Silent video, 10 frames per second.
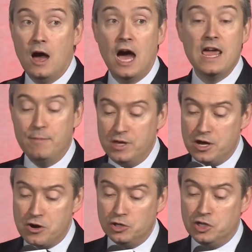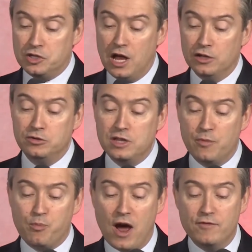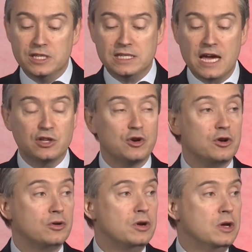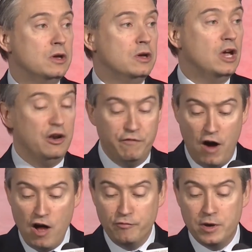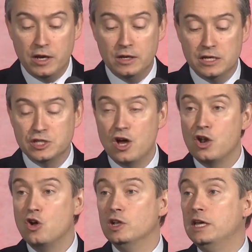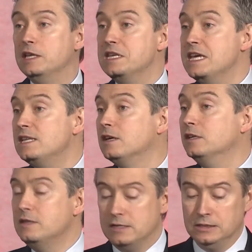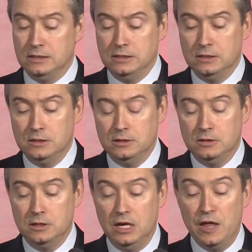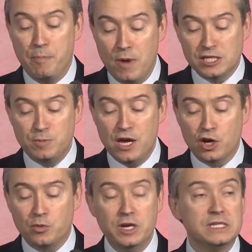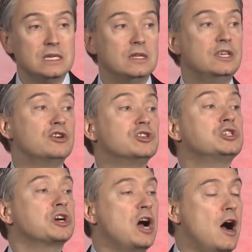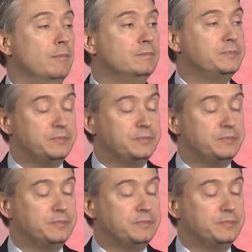I am here to tell you that private sector involvement is not only needed, it must be increased in the years to come.